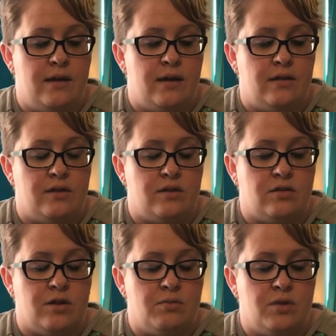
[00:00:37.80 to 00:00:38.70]
in the
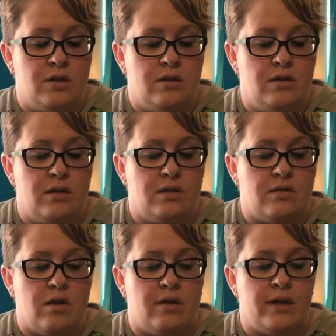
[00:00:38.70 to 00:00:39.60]
description as
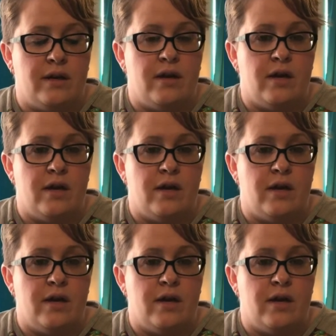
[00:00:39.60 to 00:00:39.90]
long as,